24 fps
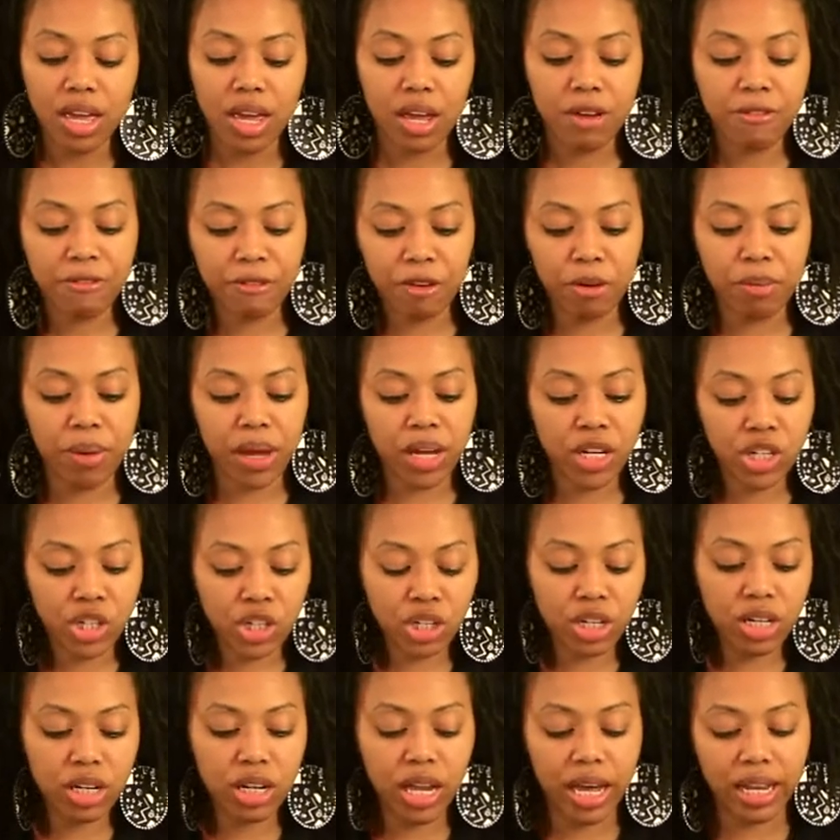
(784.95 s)

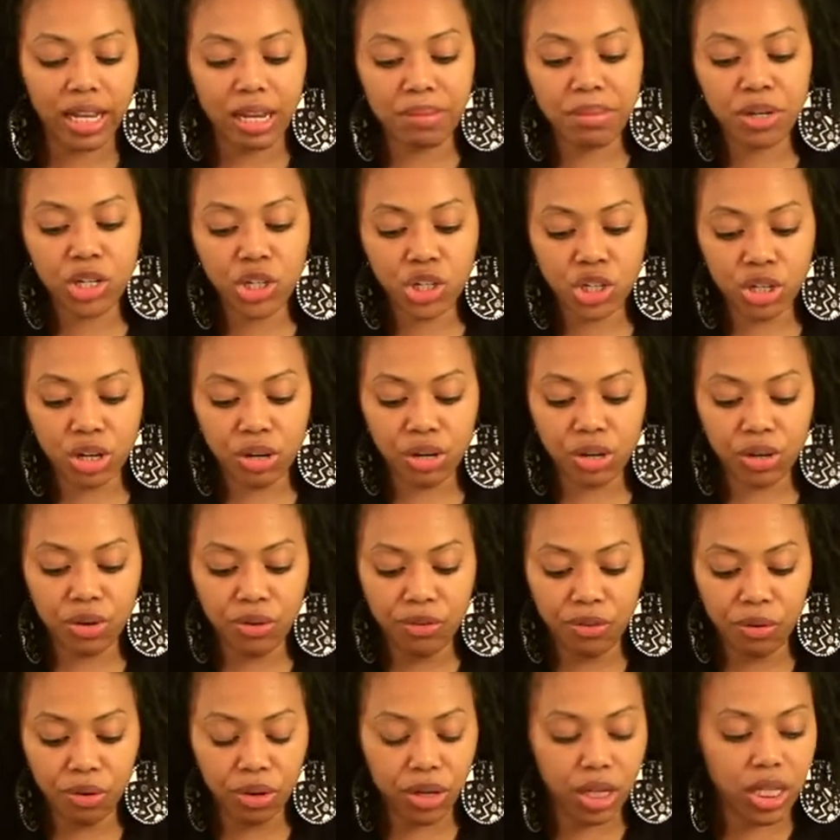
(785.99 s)
information. Like, let me show you,
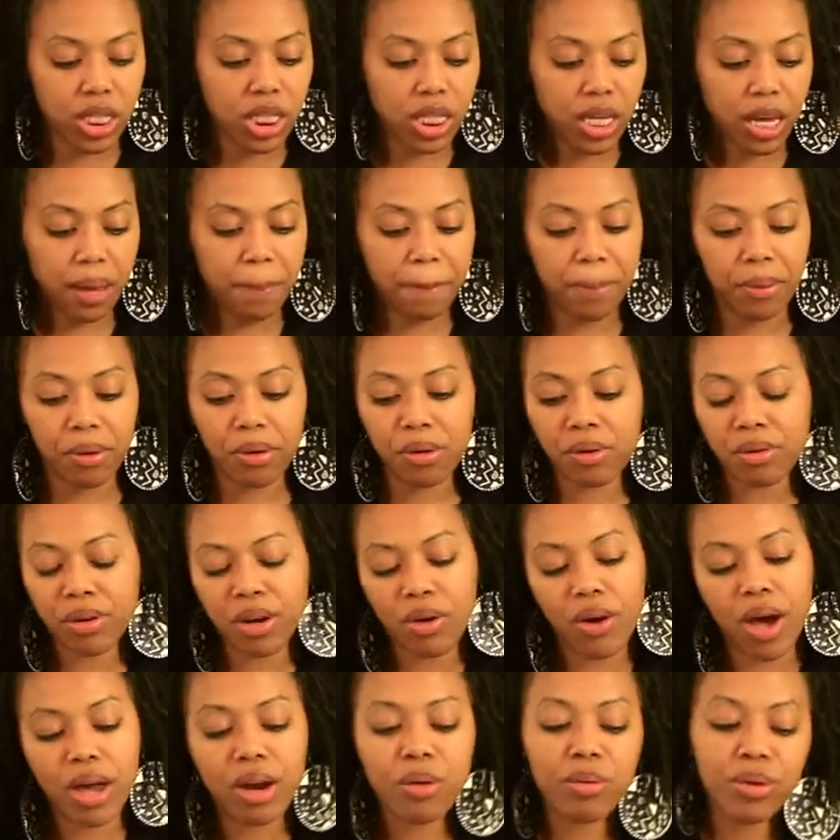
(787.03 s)
for example.
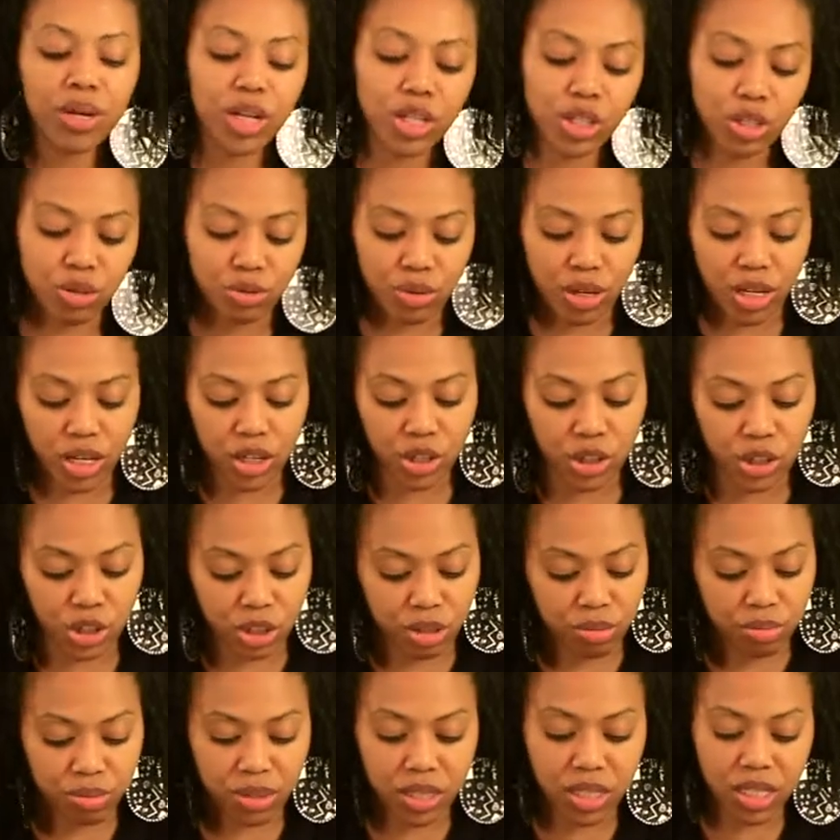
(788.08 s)
No, I don't want to do
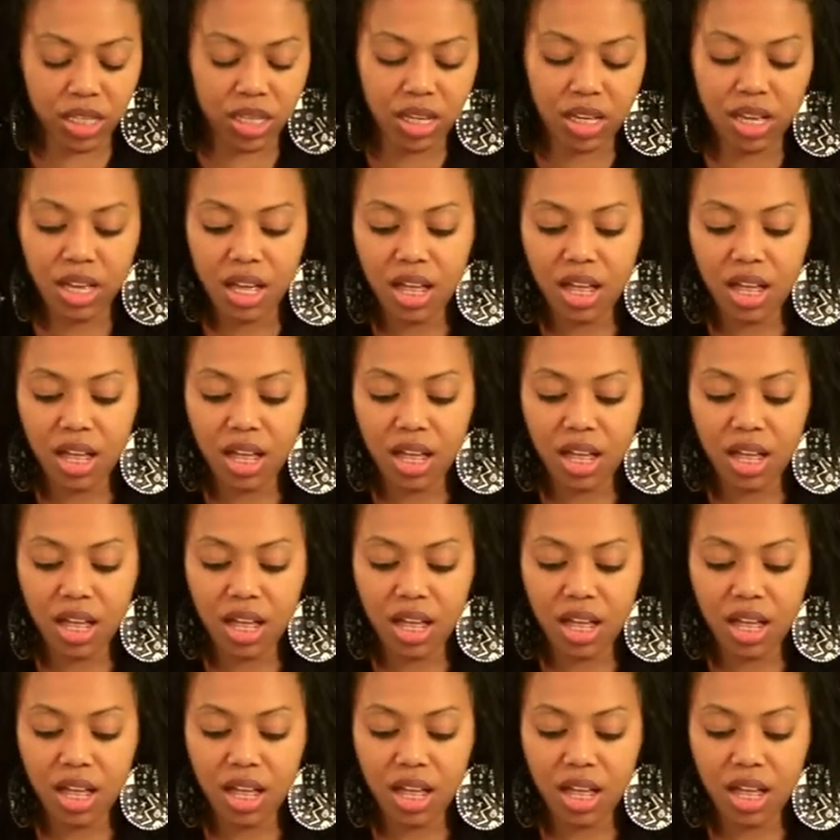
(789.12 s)
Egypt.